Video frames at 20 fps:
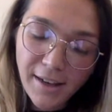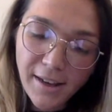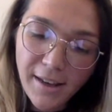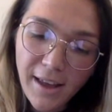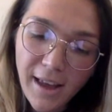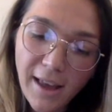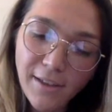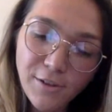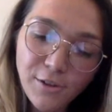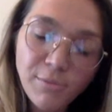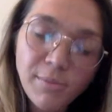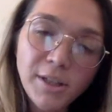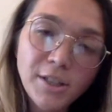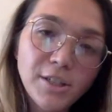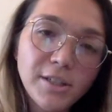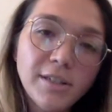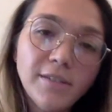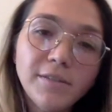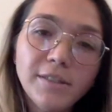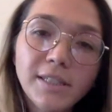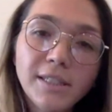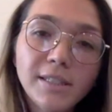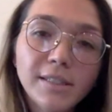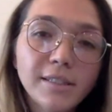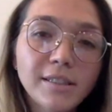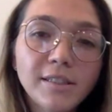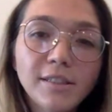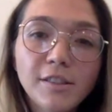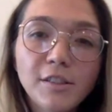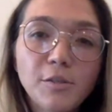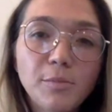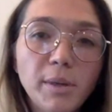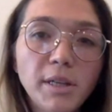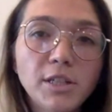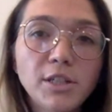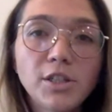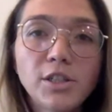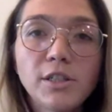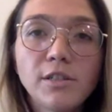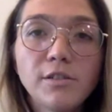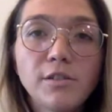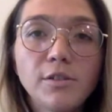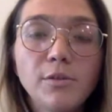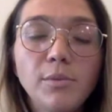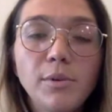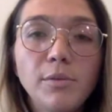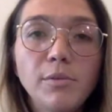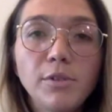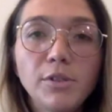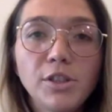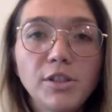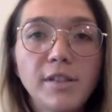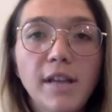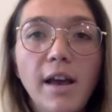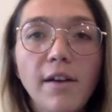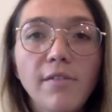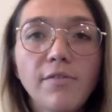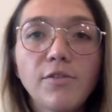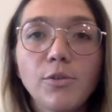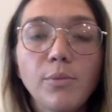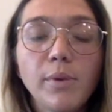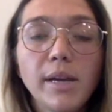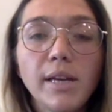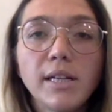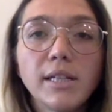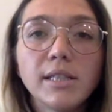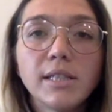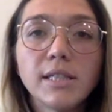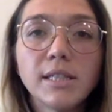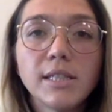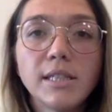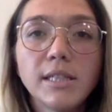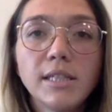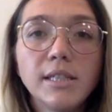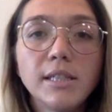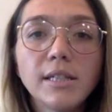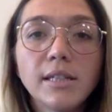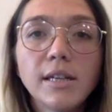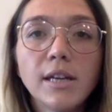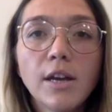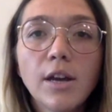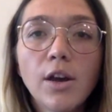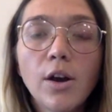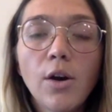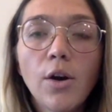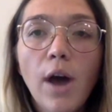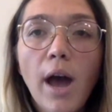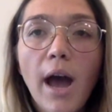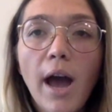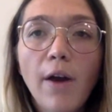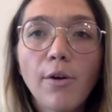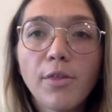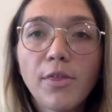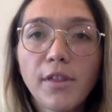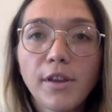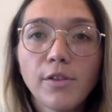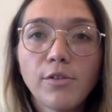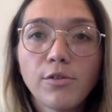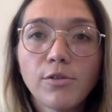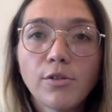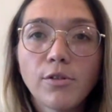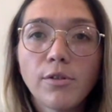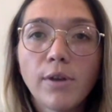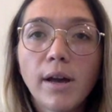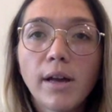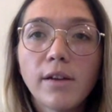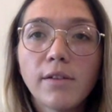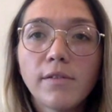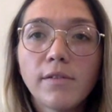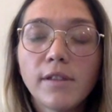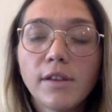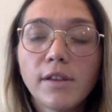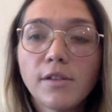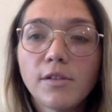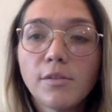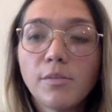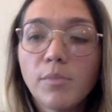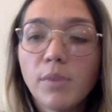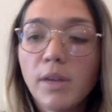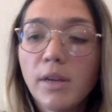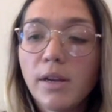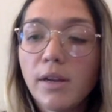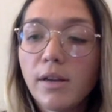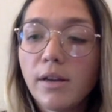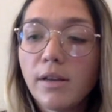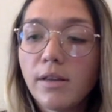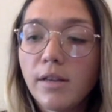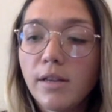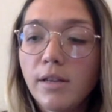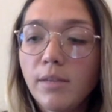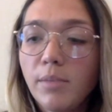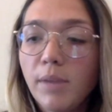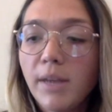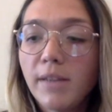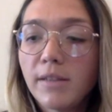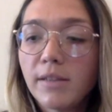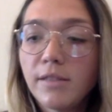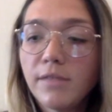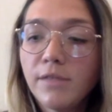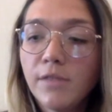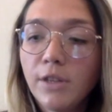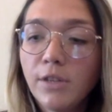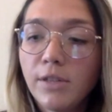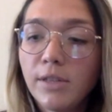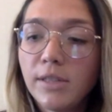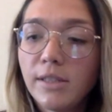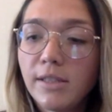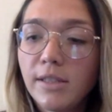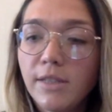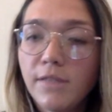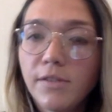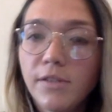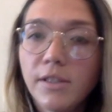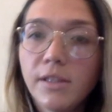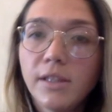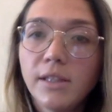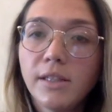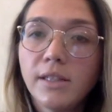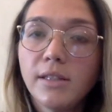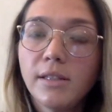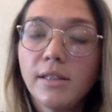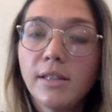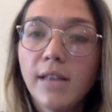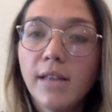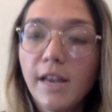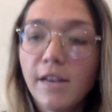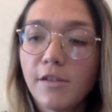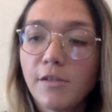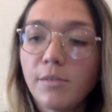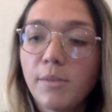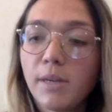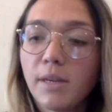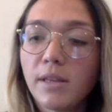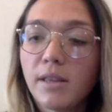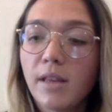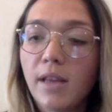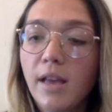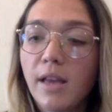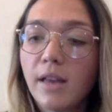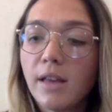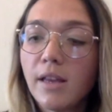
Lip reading: as you mentioned, everything is in suspension, so we will just have to wait and see how things grow out of this. But the positive note is definitely the aspect that